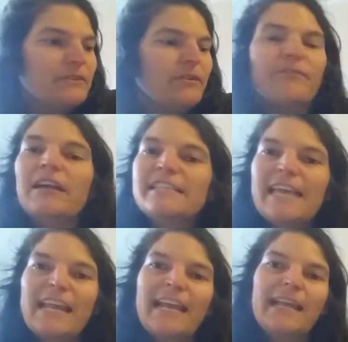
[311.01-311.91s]
So I forgot to
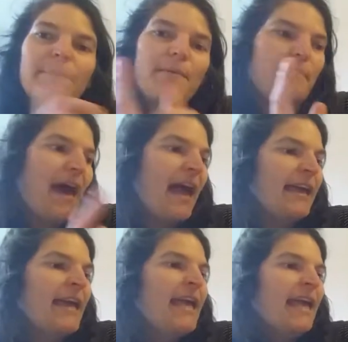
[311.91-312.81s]
get it and I went
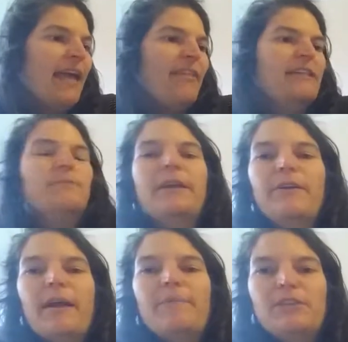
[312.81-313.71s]
back, and that's when I
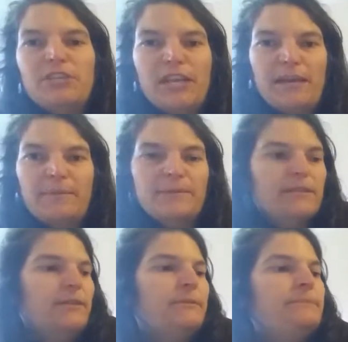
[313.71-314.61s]
grabbed the jam.
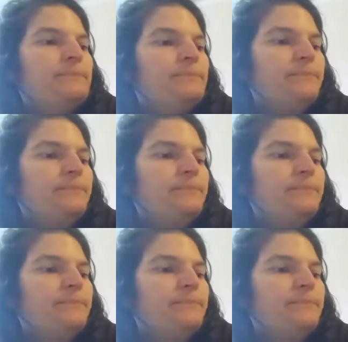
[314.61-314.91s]
So